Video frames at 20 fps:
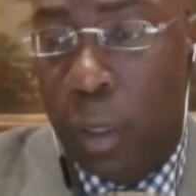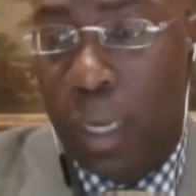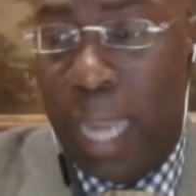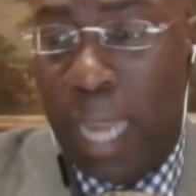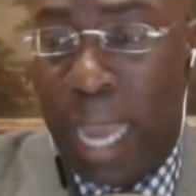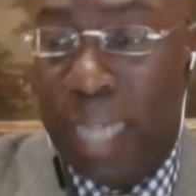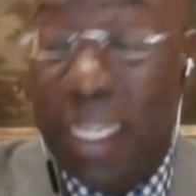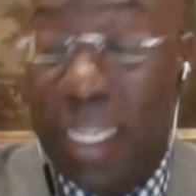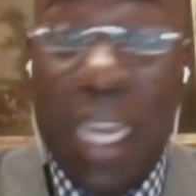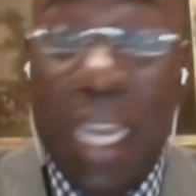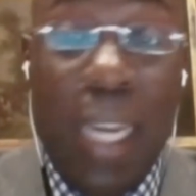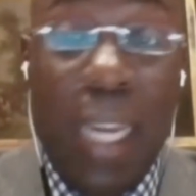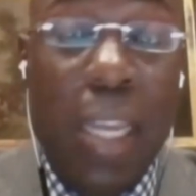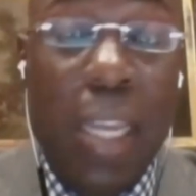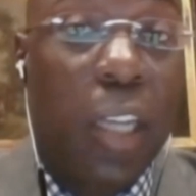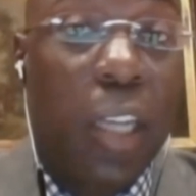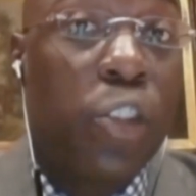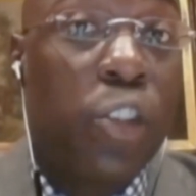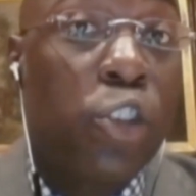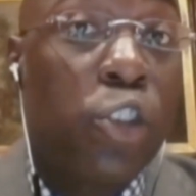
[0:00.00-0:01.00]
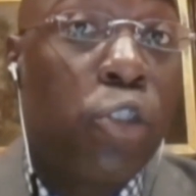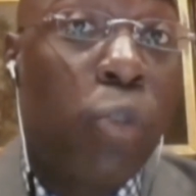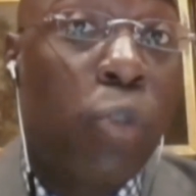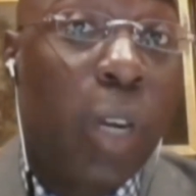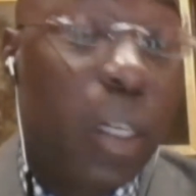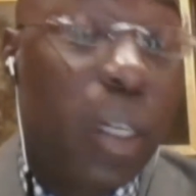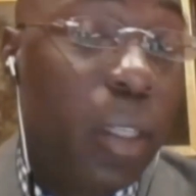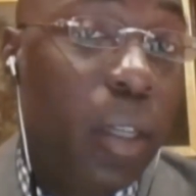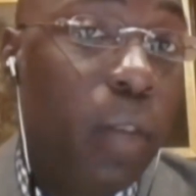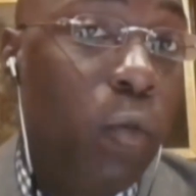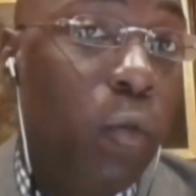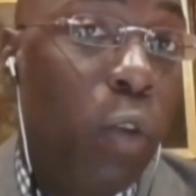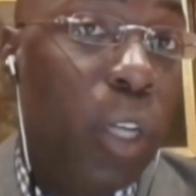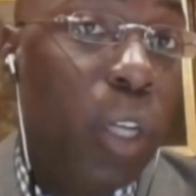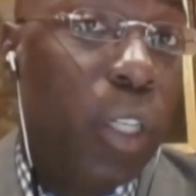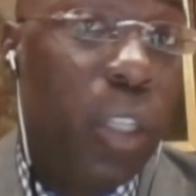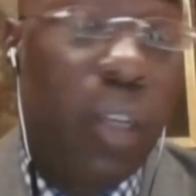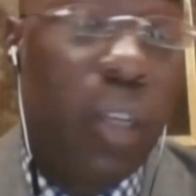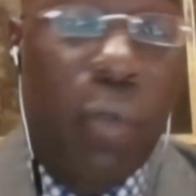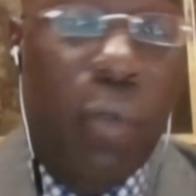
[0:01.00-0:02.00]
lacks any constructive
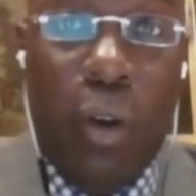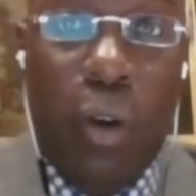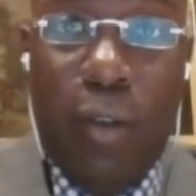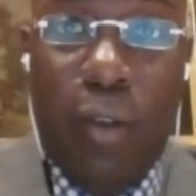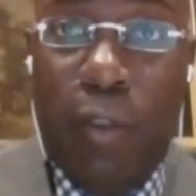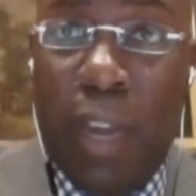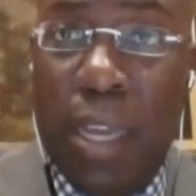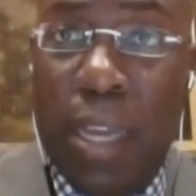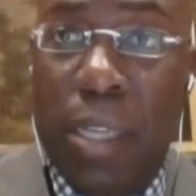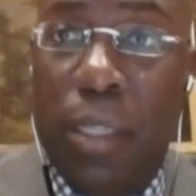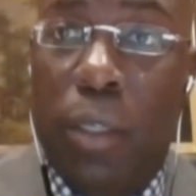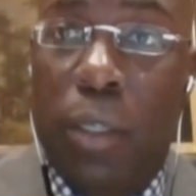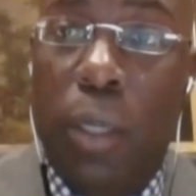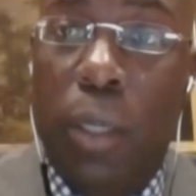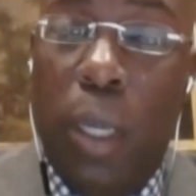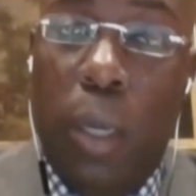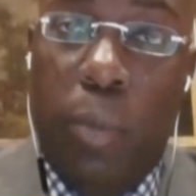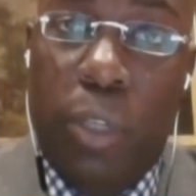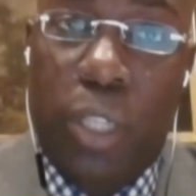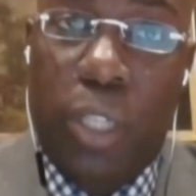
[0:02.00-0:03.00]
wisdom or advice,